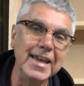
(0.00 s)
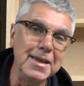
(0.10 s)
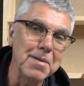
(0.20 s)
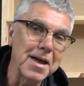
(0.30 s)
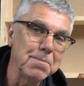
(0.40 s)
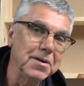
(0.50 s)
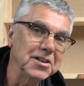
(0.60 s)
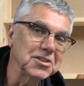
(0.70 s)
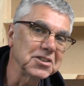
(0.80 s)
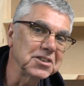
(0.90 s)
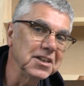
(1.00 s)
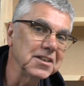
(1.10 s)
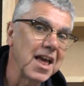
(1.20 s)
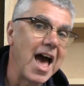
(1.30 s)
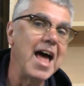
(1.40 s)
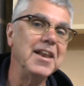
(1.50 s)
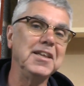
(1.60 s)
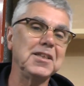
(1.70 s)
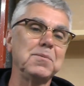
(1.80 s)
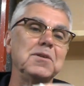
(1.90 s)
eBay purchases, and
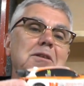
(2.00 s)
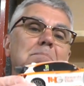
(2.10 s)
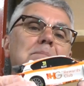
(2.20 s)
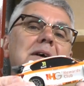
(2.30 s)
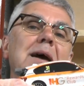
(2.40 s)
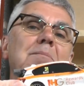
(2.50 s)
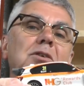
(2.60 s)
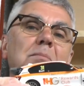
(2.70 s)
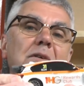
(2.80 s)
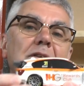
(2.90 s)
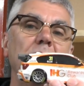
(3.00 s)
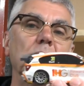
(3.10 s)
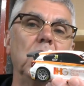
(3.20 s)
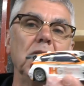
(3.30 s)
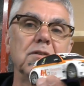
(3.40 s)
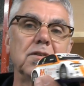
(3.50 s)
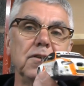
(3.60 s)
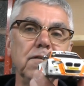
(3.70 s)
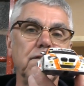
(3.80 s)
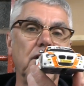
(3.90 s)
this was a BMW
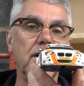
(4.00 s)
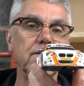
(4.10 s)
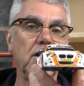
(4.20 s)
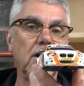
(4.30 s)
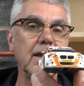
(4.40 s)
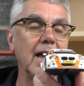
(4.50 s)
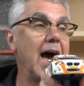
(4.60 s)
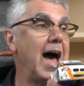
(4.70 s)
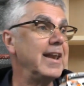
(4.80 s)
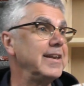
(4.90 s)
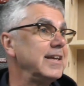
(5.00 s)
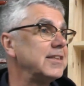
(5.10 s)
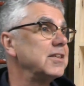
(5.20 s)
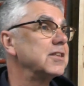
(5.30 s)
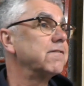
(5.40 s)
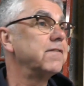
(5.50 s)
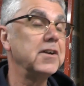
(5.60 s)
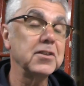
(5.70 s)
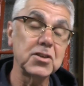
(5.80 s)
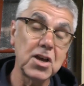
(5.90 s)
125i, and this is the
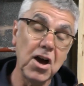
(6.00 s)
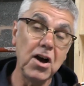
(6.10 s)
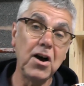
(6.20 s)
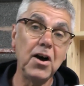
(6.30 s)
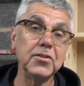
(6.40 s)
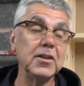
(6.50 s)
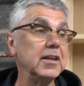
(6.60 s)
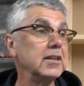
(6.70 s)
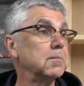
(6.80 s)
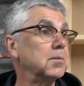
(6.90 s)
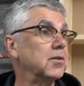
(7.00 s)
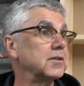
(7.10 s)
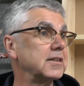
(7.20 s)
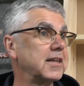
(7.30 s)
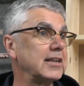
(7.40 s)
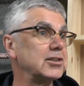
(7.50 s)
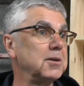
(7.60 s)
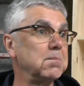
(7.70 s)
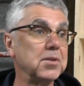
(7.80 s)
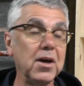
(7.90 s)
first car on the leaderboard that's
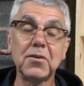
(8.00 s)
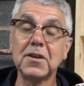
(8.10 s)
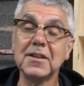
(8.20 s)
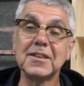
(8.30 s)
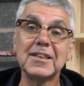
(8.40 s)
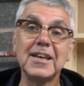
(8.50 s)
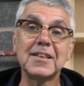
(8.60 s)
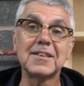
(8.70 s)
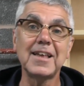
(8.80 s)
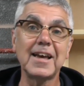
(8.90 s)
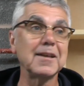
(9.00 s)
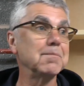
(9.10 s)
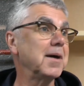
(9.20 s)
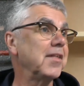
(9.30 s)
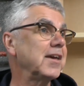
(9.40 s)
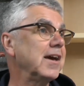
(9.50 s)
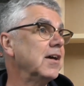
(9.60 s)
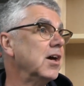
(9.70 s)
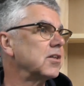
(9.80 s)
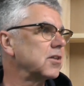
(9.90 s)
actually broken the 6-second barrier.
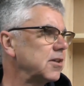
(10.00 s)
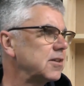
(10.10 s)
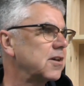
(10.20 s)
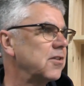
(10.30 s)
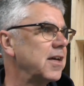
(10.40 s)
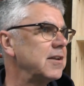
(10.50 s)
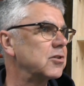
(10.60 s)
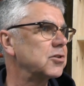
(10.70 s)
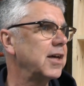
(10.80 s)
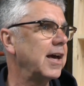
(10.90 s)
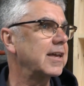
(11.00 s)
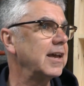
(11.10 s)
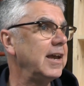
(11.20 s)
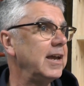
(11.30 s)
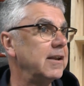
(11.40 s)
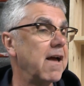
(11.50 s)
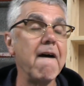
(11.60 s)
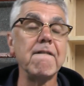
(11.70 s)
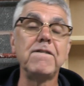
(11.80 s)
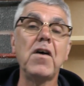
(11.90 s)
So this got down the track in
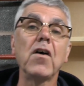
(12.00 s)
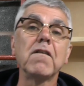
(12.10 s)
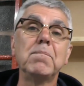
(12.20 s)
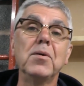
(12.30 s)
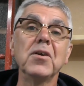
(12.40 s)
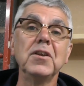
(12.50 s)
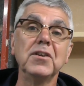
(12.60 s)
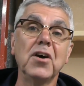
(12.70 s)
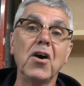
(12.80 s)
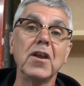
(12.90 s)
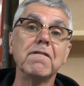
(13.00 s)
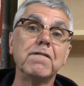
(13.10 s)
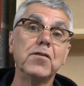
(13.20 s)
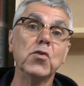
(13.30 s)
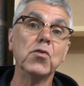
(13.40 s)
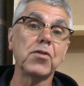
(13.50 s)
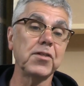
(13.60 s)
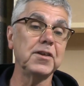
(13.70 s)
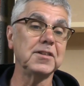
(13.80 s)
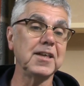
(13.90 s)

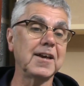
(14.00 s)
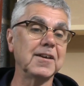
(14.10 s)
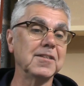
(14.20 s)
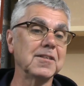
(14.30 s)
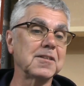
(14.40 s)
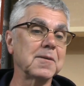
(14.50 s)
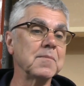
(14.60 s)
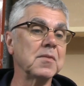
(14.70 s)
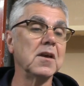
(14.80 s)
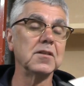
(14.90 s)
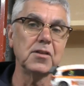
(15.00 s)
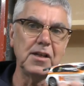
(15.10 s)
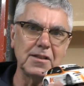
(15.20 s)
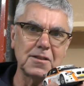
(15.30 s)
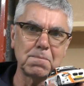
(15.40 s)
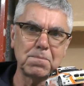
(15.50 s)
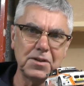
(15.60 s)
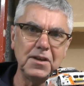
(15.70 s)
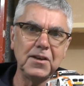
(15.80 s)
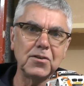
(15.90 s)
5.943 seconds, so that's
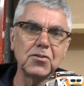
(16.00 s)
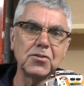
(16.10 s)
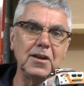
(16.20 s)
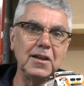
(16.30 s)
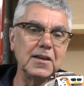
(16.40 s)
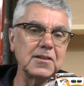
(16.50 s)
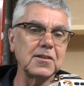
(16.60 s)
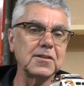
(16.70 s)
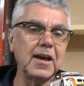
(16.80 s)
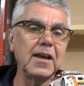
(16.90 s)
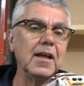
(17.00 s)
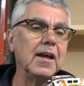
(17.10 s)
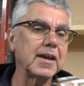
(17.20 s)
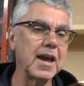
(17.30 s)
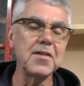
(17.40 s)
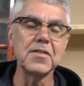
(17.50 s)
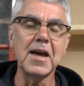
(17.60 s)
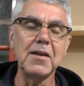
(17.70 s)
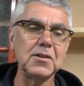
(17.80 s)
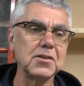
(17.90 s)
pretty good really. As I say, getting
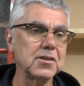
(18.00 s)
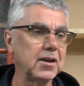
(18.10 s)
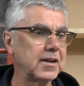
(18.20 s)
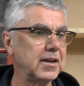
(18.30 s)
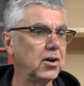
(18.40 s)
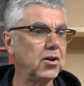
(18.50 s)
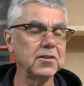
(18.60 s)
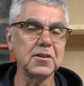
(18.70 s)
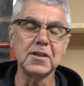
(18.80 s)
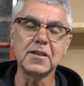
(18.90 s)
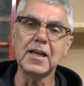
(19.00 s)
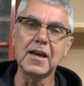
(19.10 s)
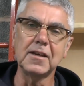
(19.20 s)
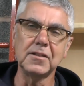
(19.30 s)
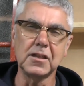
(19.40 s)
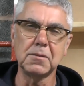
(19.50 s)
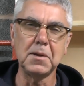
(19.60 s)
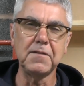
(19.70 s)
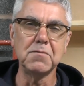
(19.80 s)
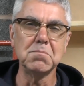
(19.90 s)
around this circuit under 6 seconds is a
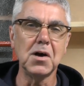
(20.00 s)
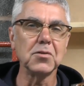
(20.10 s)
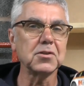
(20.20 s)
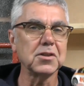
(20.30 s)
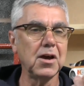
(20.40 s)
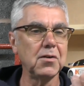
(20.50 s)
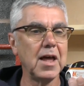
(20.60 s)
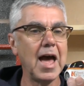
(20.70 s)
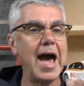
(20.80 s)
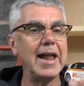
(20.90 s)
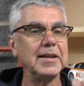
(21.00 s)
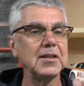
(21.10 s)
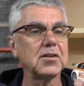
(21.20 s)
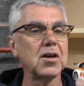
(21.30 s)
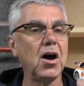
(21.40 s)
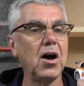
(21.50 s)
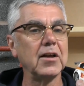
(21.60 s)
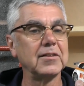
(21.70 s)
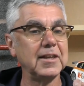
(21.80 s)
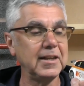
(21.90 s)
bit of a milestone, and this
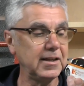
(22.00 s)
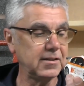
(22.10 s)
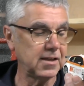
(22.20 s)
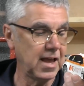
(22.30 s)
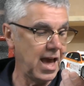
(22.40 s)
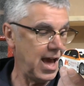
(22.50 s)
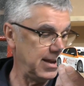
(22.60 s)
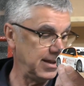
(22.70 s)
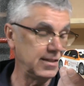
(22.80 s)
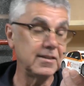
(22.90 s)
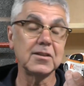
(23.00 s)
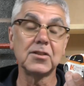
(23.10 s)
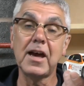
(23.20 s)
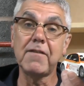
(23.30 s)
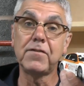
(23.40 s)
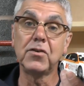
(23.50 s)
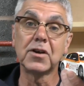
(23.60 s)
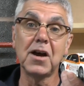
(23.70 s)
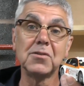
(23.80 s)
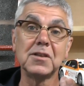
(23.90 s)
car did it, and it therefore
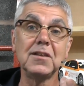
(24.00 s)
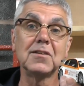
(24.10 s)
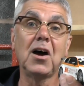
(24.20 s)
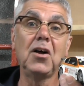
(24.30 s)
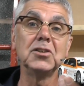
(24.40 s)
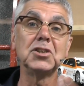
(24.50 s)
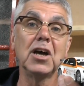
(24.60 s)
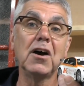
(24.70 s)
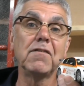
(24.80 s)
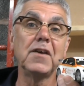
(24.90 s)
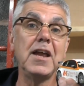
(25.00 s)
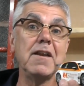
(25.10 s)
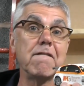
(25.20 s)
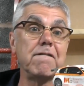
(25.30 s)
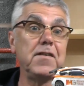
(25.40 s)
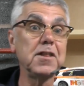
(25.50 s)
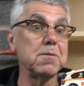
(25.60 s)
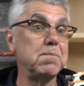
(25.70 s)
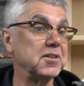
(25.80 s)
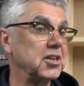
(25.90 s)
goes in on the shelf in
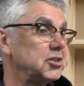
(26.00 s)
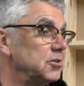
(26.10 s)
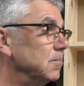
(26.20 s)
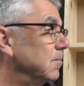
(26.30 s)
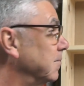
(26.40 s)
5th position.